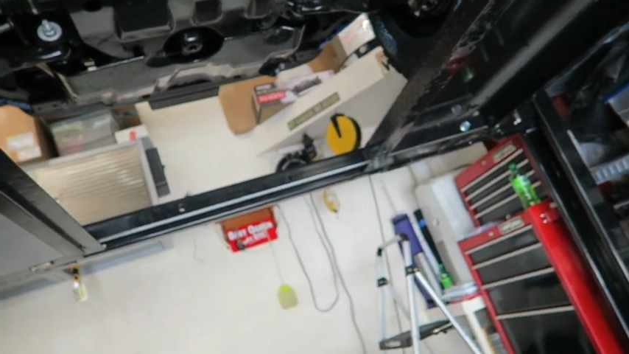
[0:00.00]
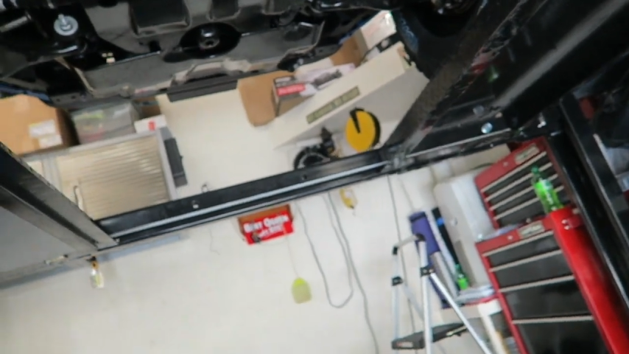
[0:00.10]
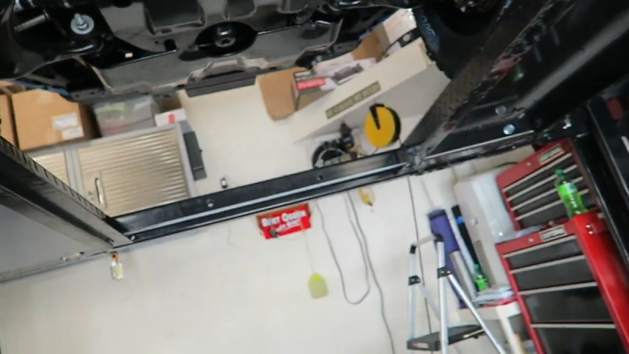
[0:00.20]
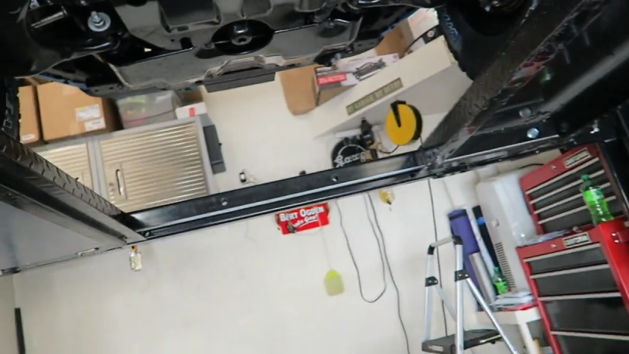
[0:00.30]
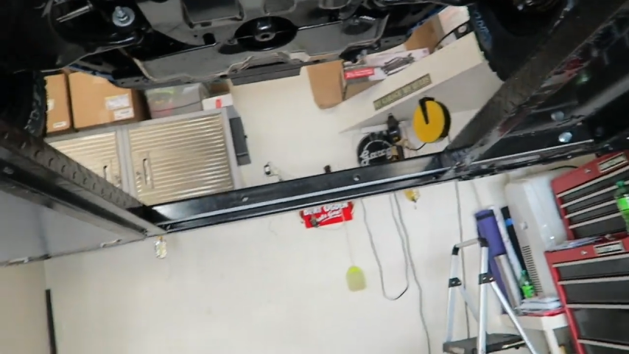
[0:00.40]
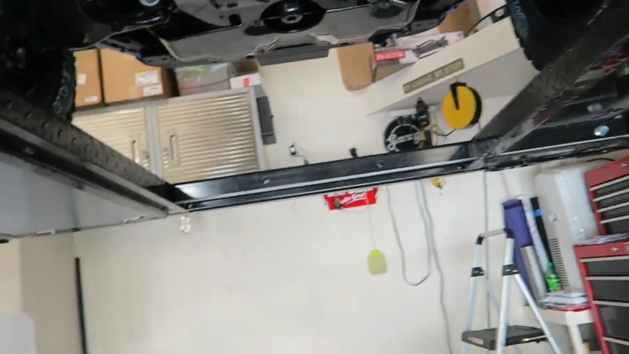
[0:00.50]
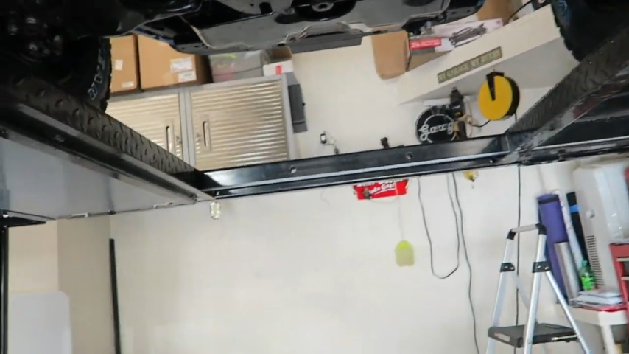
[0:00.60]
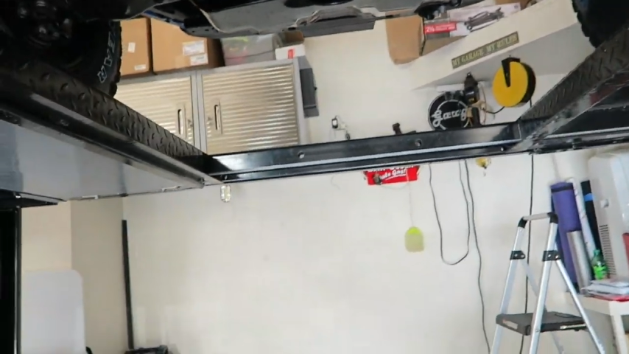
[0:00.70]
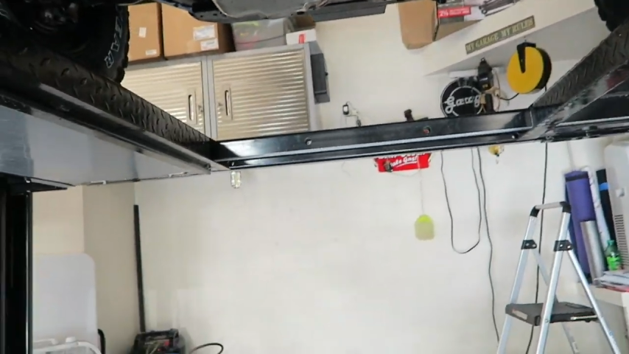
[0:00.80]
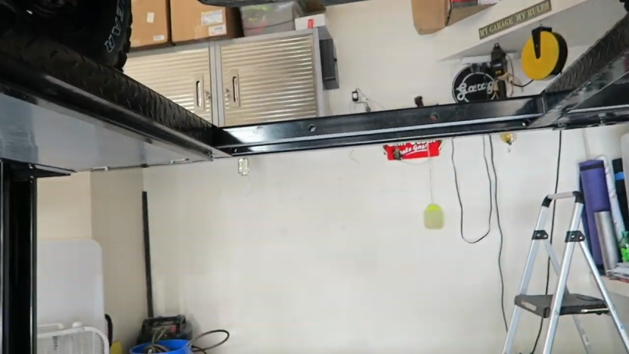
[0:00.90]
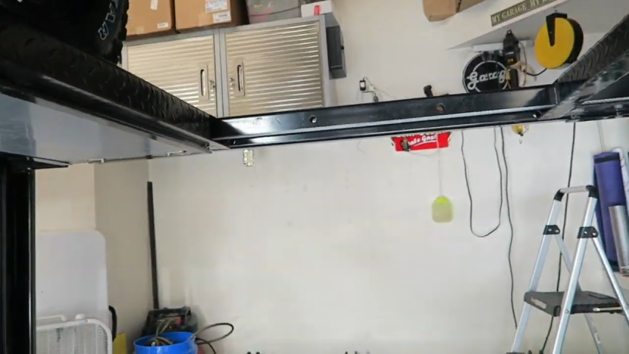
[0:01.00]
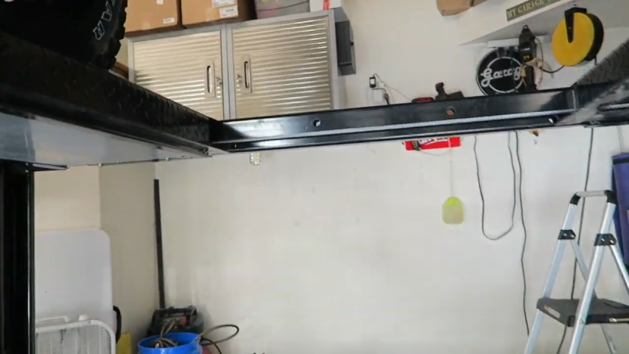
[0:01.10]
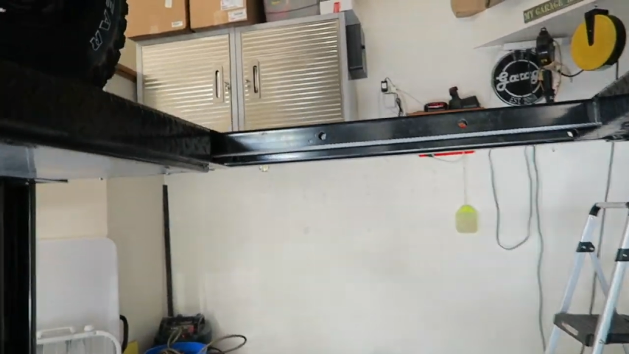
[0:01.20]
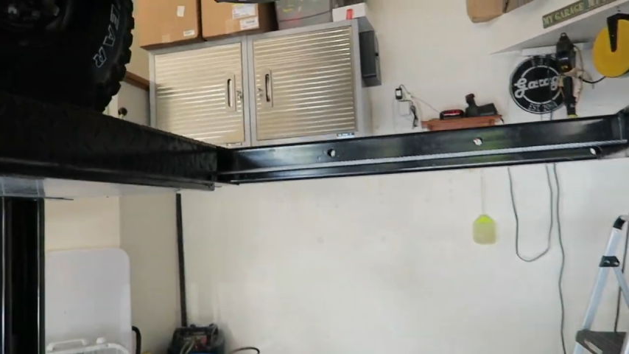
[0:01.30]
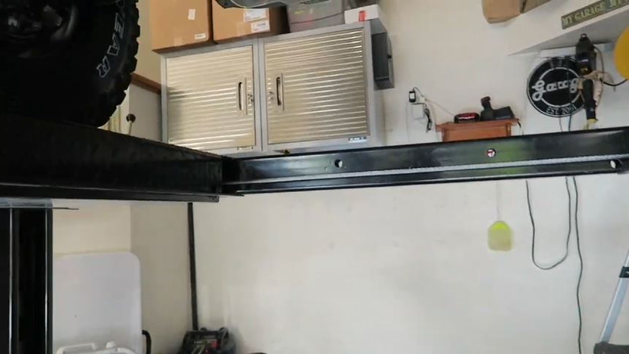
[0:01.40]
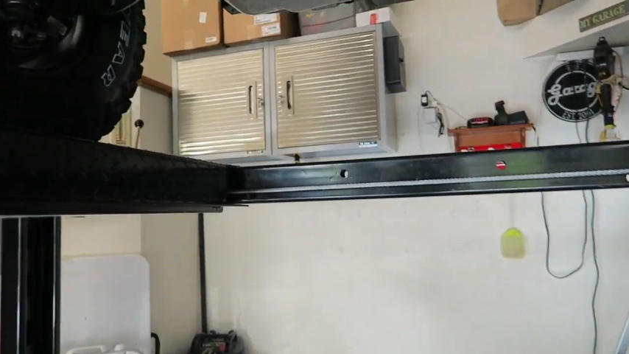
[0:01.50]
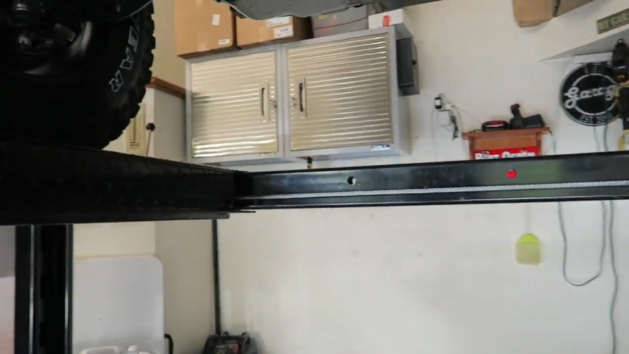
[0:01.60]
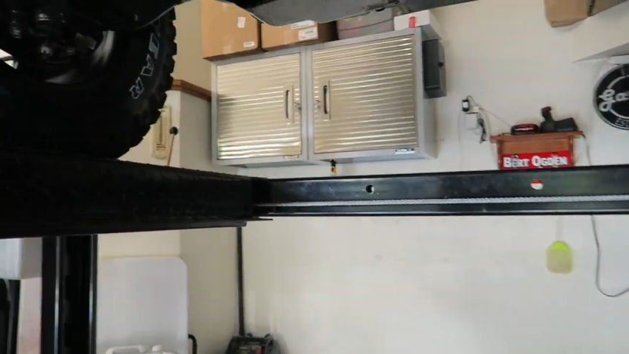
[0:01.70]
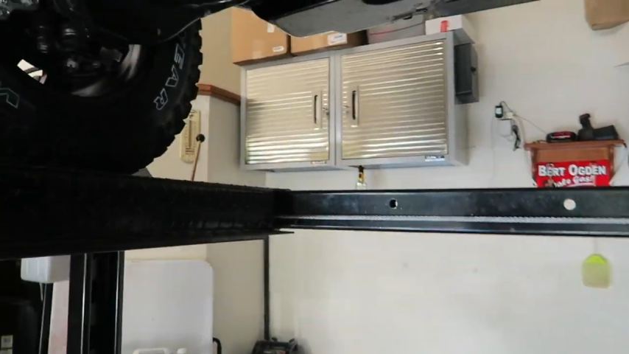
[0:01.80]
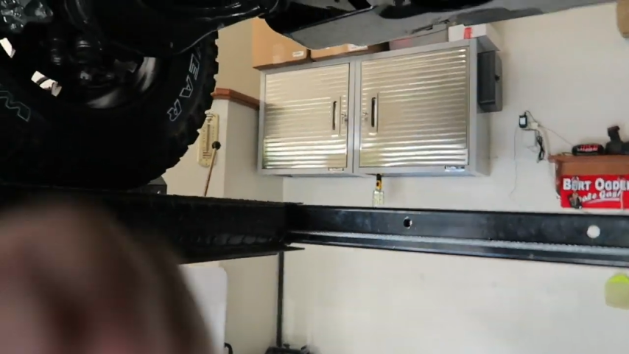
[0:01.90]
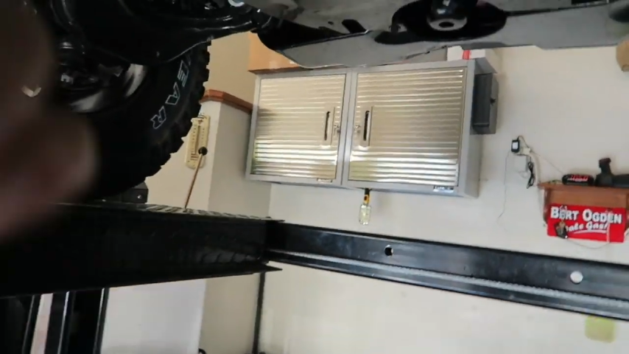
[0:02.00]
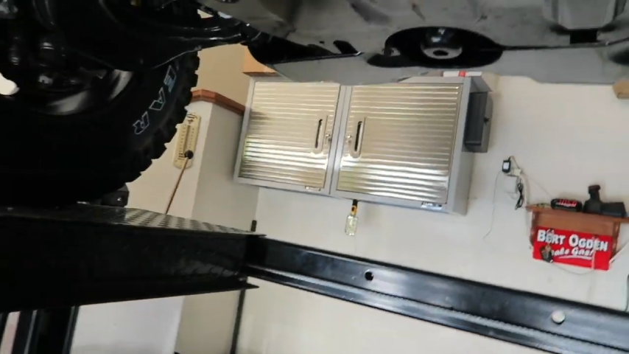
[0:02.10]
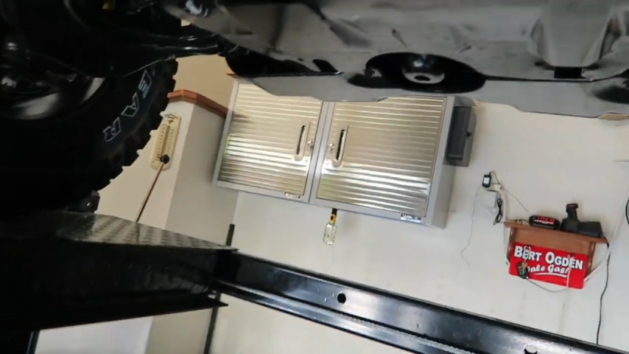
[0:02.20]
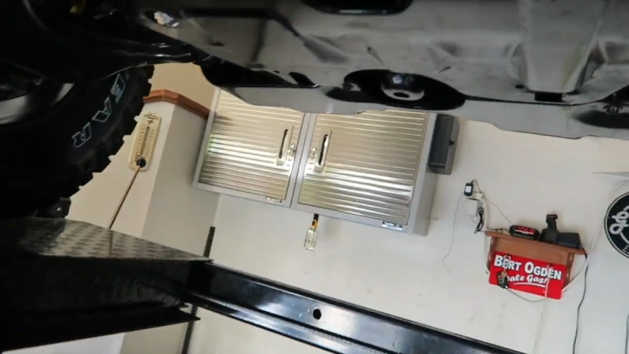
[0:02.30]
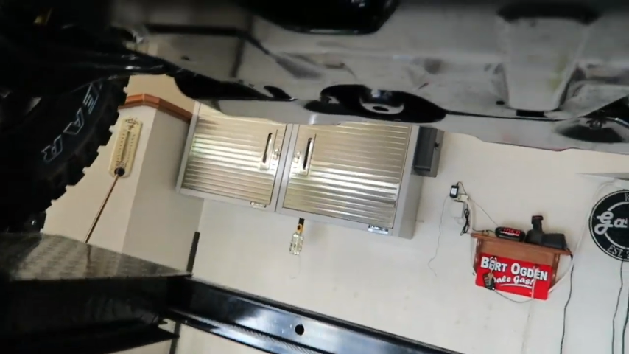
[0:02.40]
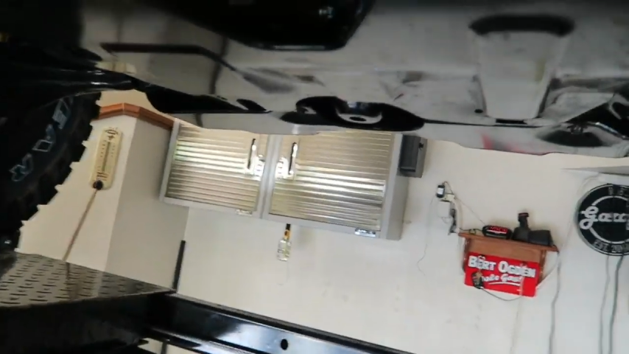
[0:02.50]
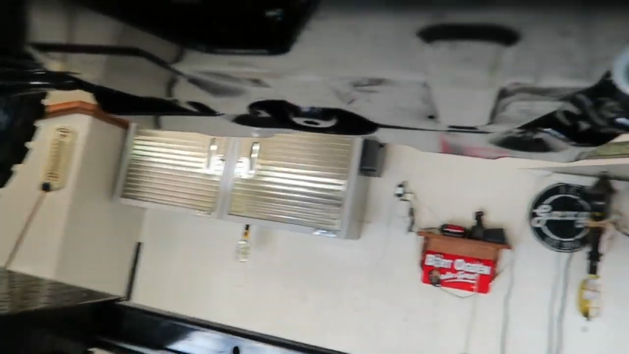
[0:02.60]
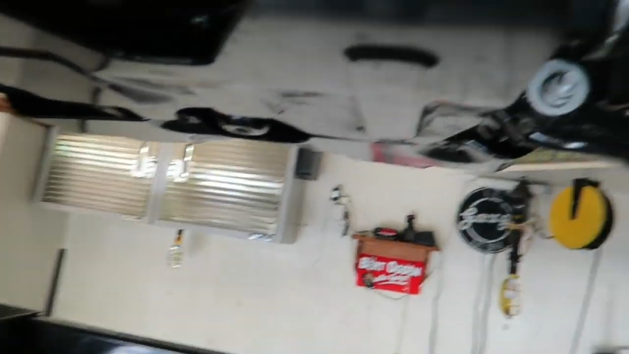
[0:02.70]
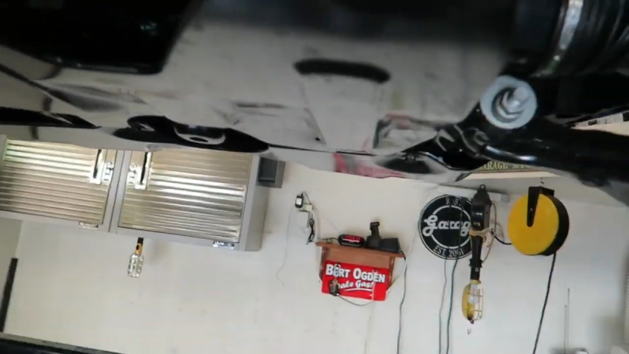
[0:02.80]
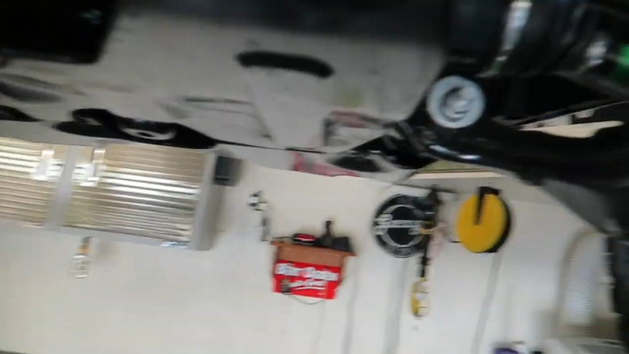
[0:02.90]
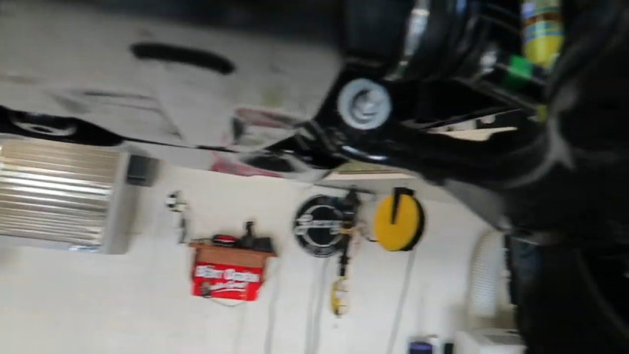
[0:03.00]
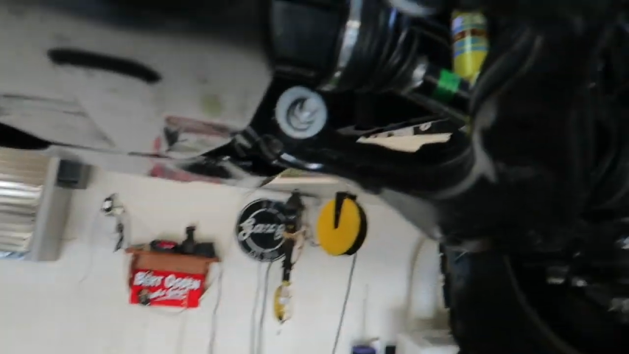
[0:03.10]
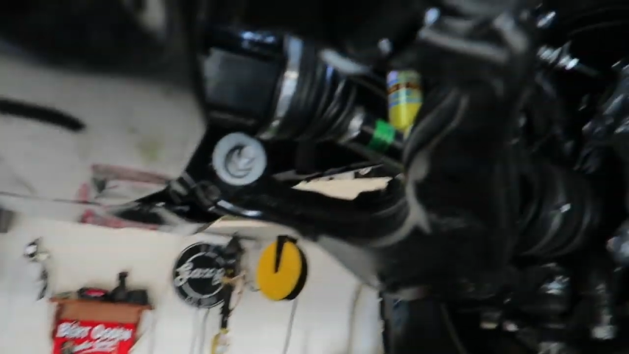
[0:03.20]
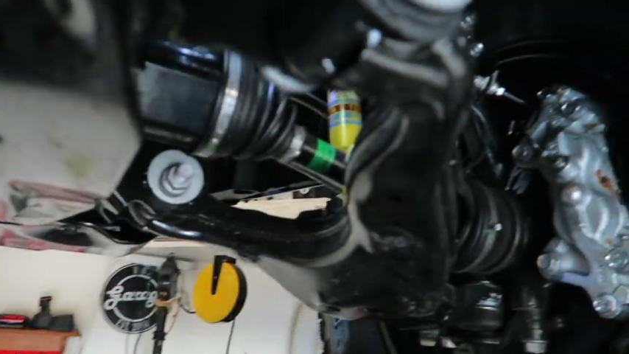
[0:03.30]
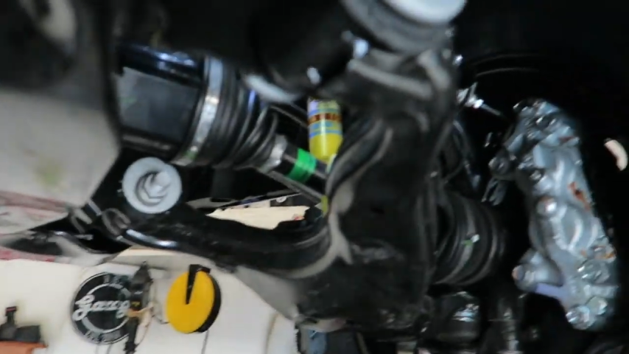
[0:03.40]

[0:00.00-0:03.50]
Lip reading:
Nobody's mouth can be seen.